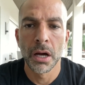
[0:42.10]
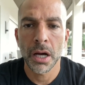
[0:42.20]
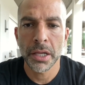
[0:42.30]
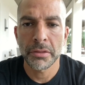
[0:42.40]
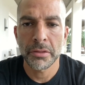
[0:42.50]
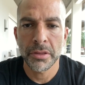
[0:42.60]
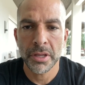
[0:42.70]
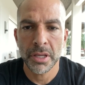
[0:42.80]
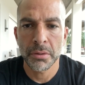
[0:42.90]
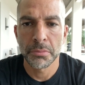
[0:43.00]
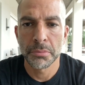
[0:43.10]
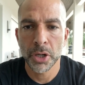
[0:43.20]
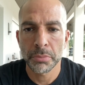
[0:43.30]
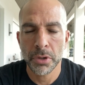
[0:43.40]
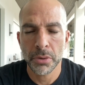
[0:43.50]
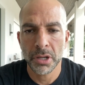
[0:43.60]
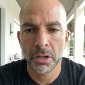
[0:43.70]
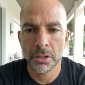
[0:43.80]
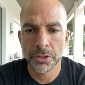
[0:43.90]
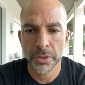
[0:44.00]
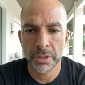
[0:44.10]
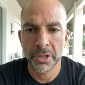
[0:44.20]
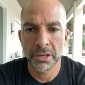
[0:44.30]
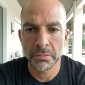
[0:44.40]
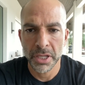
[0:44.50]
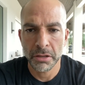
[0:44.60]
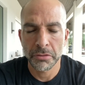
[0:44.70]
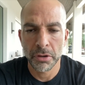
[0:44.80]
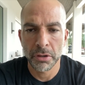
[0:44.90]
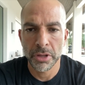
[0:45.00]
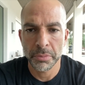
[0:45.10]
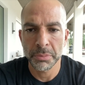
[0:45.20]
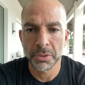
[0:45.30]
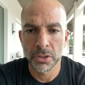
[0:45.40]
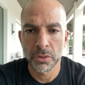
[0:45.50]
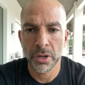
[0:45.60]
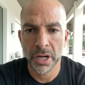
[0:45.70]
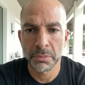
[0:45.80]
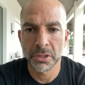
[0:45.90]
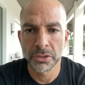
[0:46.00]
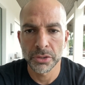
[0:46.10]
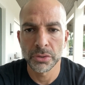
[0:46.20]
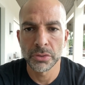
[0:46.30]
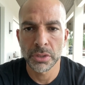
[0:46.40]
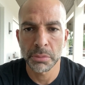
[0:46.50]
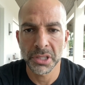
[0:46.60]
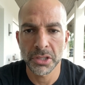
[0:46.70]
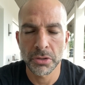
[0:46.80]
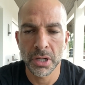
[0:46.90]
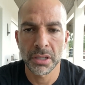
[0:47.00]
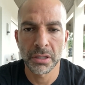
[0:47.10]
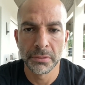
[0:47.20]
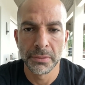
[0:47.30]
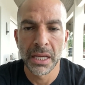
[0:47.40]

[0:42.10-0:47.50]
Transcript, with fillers: On the per protocol treatment, meaning for the people who were able to complete the drug,